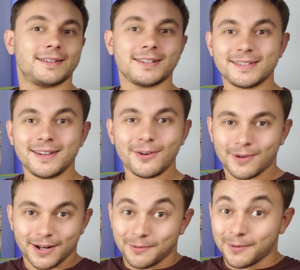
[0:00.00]
because you don't
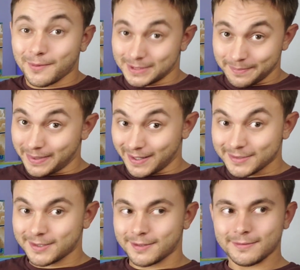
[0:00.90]
want to ruin the
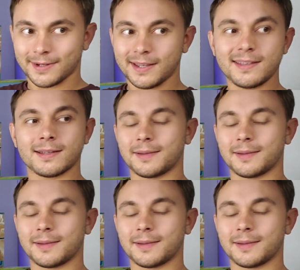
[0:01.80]
box art, right?